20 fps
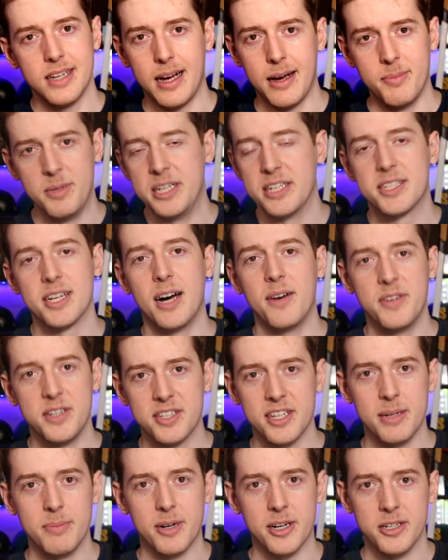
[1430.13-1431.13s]
I mean, it's
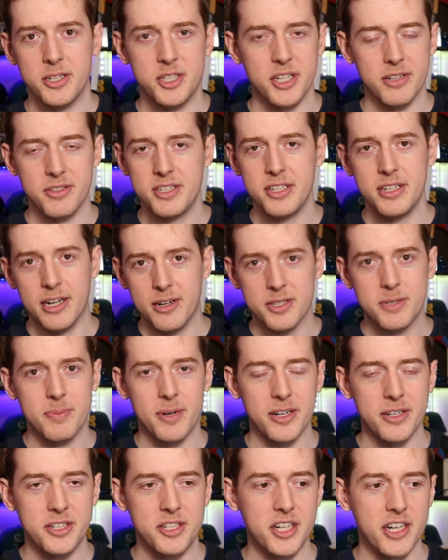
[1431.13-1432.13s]
obviously Martin Jones. You know it's
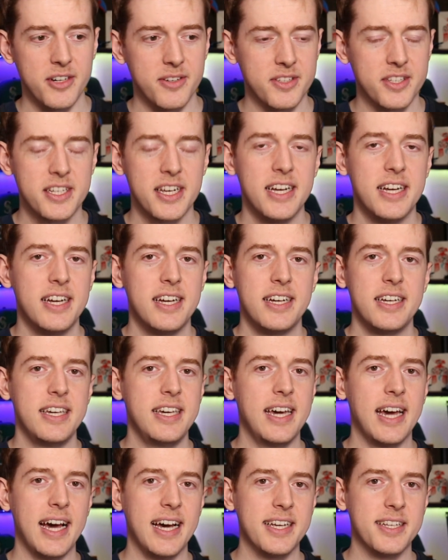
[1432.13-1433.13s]
Martin Jones. He
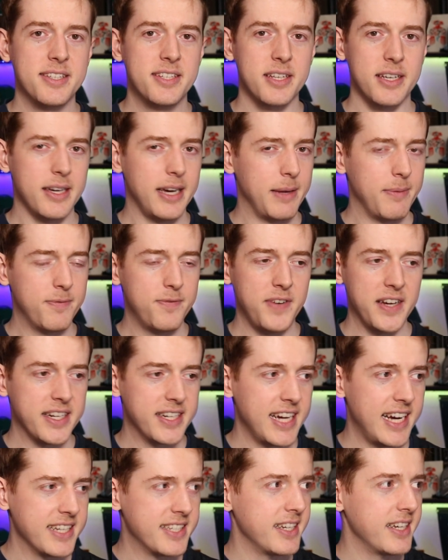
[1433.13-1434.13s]
has a
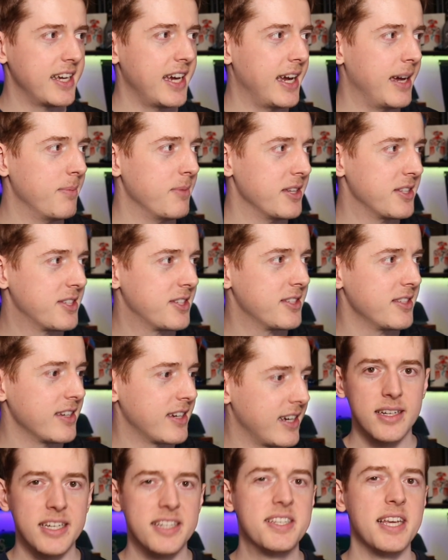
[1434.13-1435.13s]
fantastic game. Let's look.
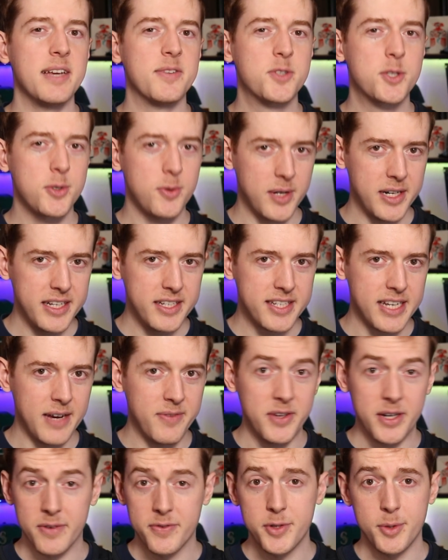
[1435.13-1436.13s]
He saves
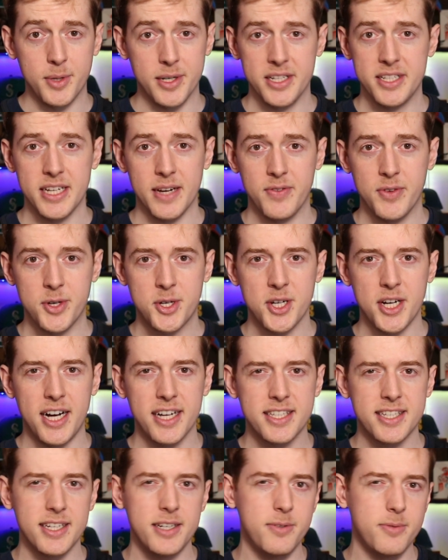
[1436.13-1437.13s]
27 of 27
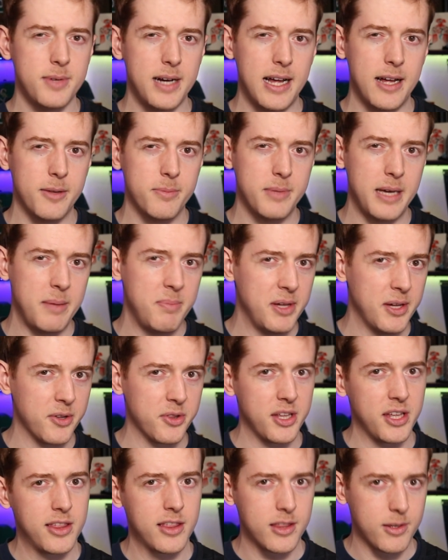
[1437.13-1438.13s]
shots, and well, maybe
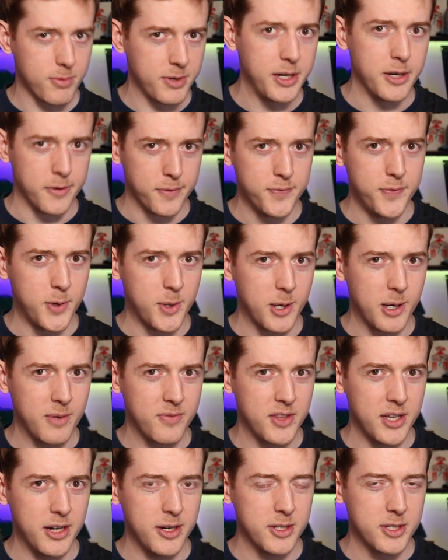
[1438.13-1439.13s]
only 3 or 4 of
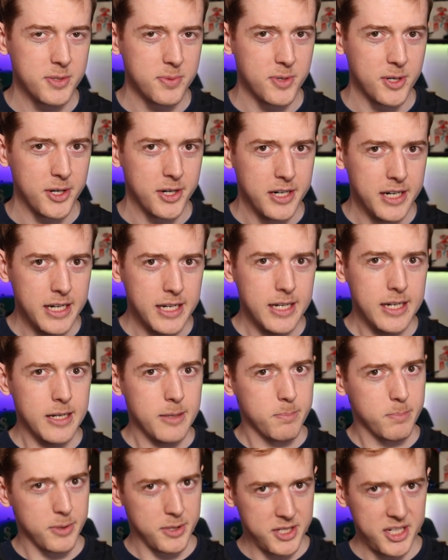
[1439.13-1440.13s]
those were
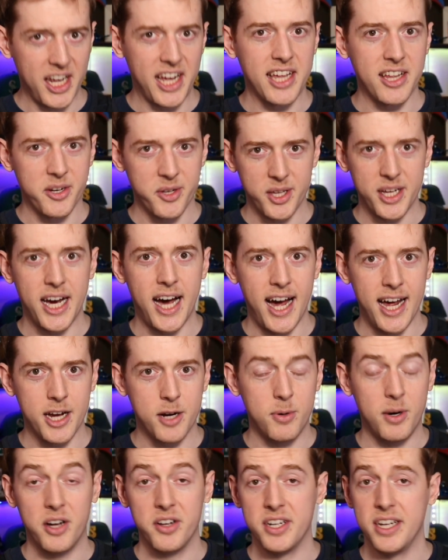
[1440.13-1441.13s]
particularly
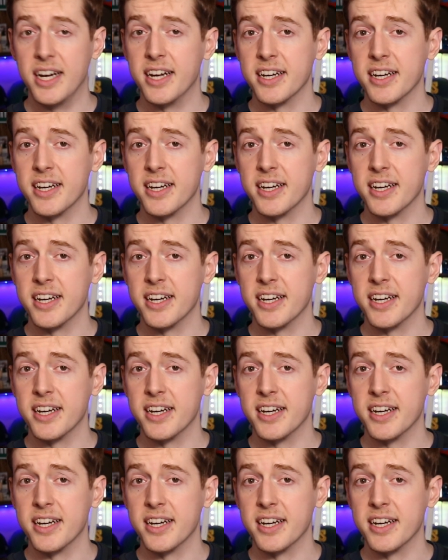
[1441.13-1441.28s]
high-quality